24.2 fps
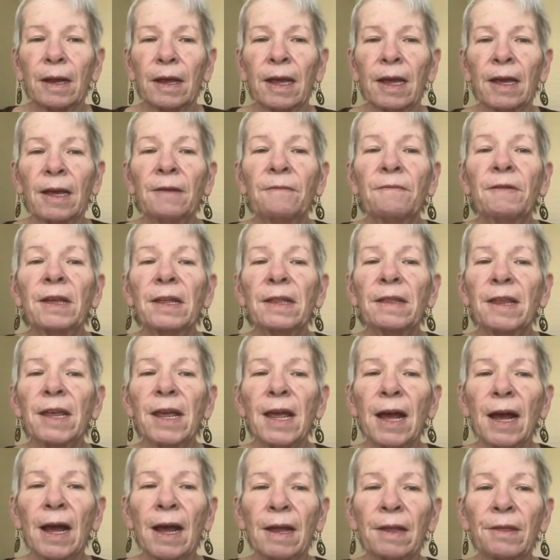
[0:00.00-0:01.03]
Giving
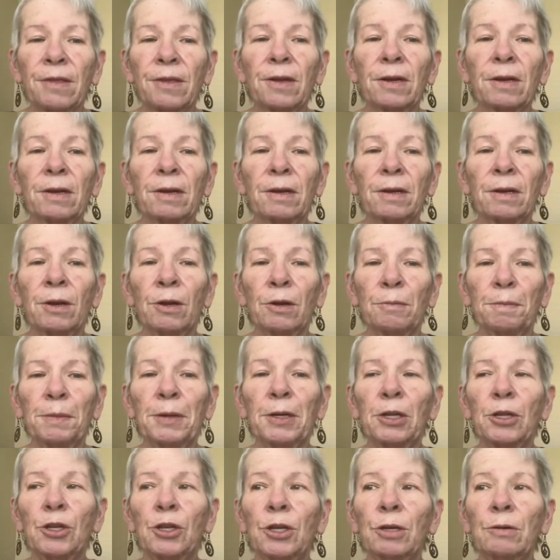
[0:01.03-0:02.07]
the other an
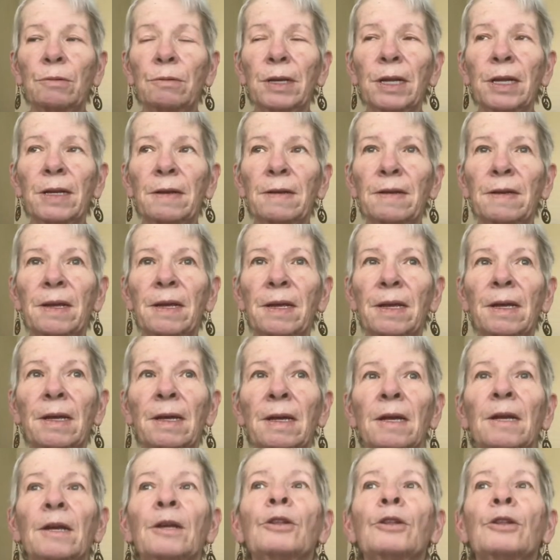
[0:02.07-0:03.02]
opportunity